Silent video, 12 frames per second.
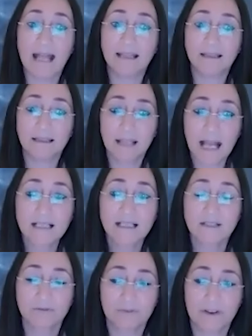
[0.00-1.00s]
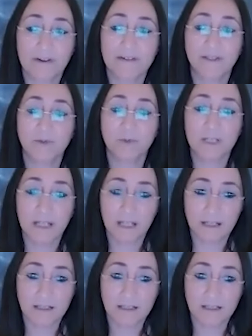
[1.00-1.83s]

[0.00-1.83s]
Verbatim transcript: And that's very unique.